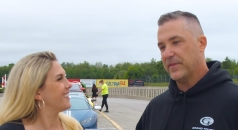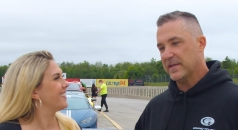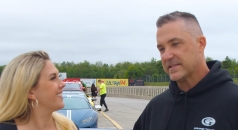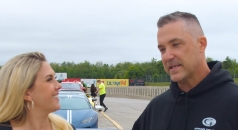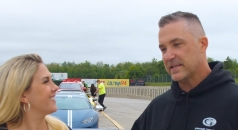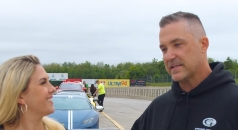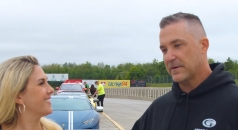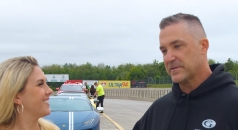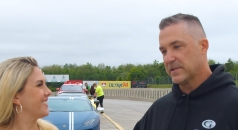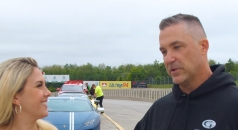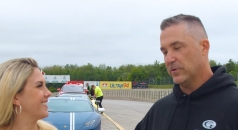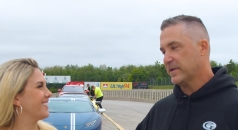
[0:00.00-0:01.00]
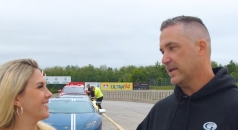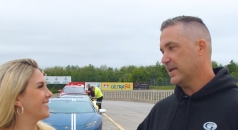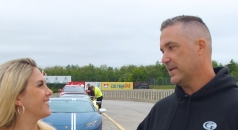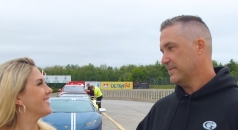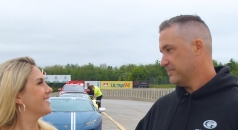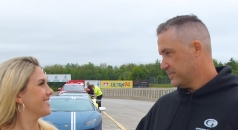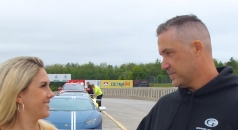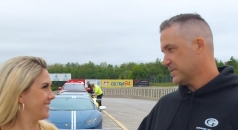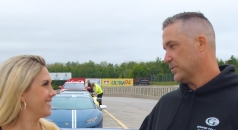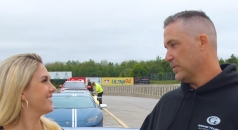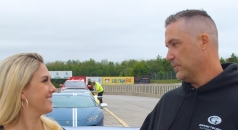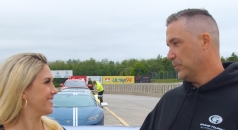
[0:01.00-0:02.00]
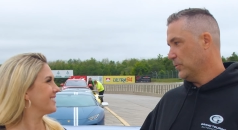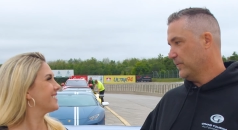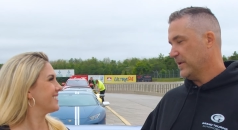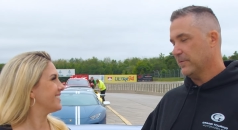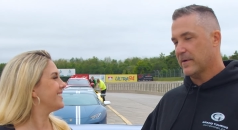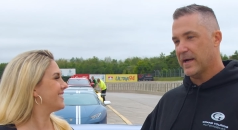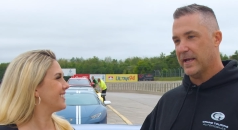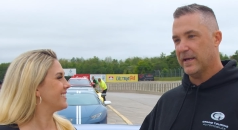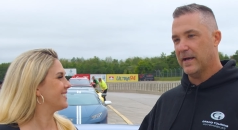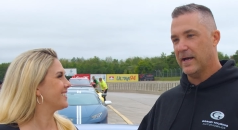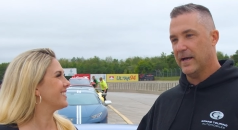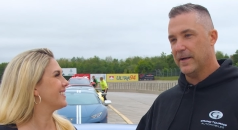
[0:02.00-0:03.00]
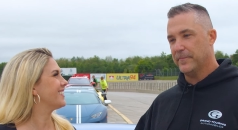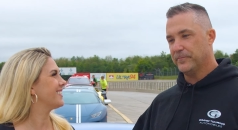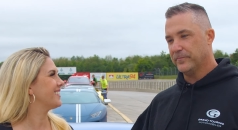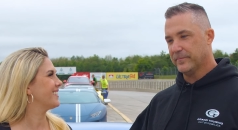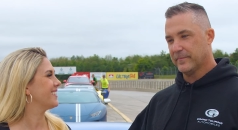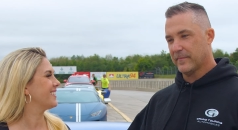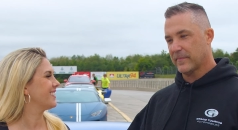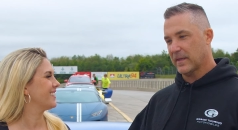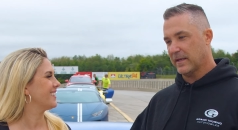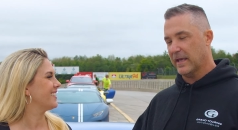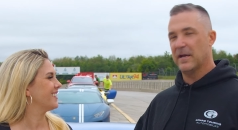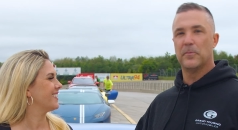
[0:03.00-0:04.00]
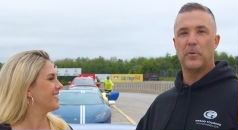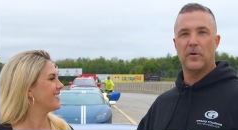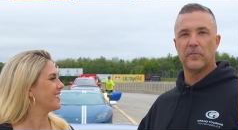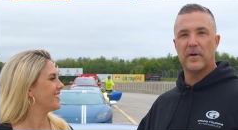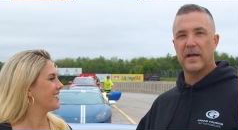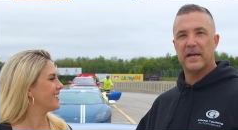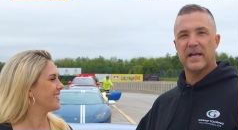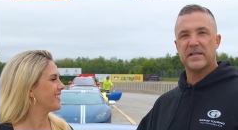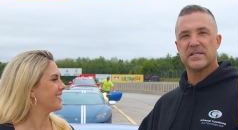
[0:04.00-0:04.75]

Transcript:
Speaker 1: I think since I was a little kid, saw the movie, right? Um, Cannonball Run, and